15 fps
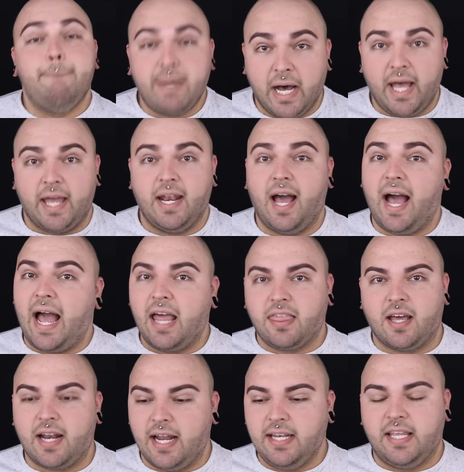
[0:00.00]
But I
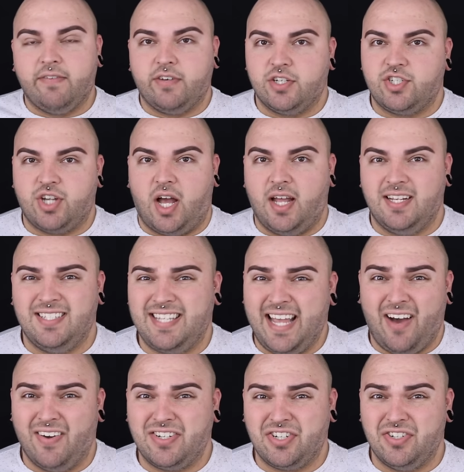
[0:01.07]
thought I'd give it a shot and see
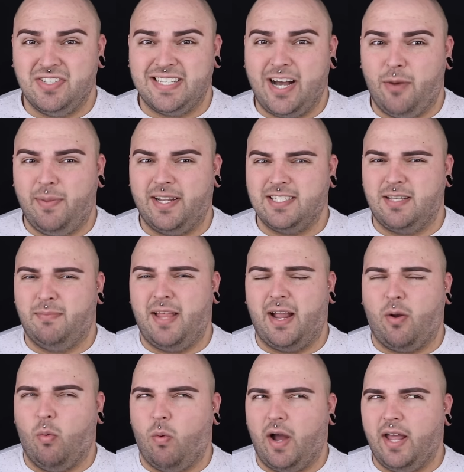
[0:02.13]
how it turns out because I'm
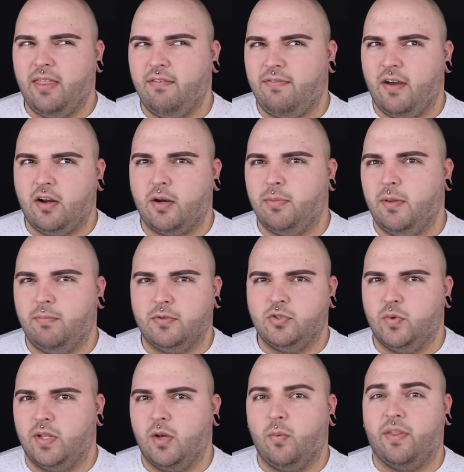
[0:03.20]
like, why the fuck are people
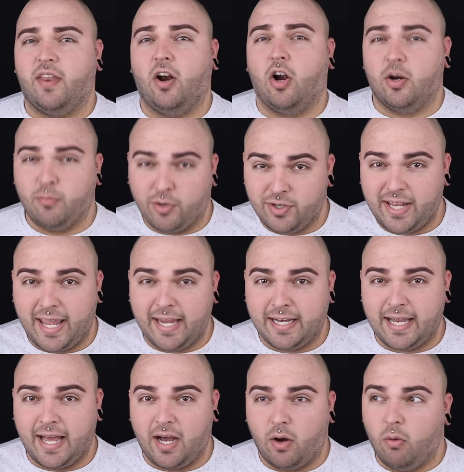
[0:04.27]
doing it with a hard boiled
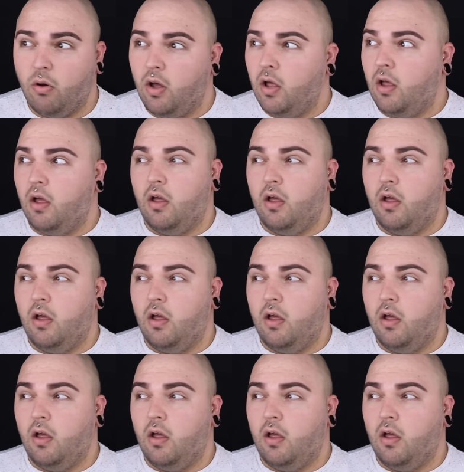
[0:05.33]
egg now?